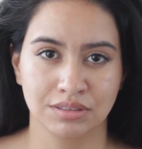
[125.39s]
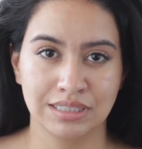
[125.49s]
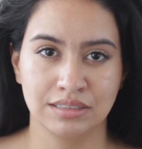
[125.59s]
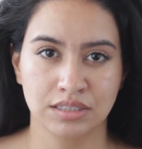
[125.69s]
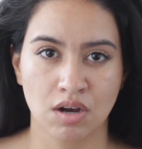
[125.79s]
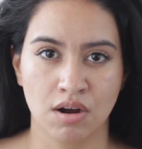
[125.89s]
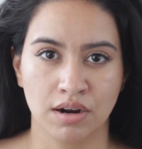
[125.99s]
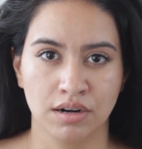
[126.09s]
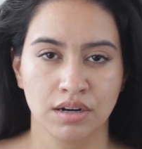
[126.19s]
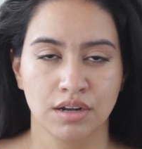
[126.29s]
needs
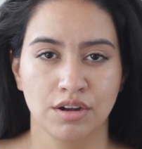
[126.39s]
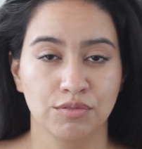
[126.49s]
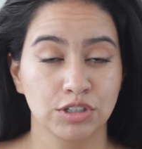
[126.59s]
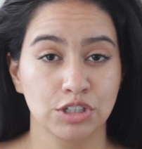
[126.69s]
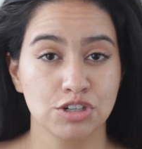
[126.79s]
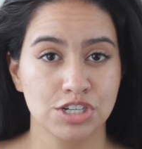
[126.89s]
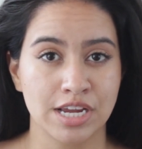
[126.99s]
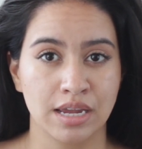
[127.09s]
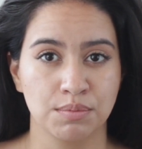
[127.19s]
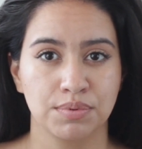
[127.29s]
are for your
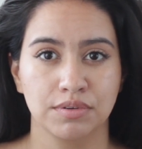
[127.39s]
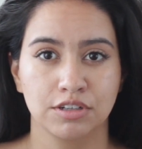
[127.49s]
shape,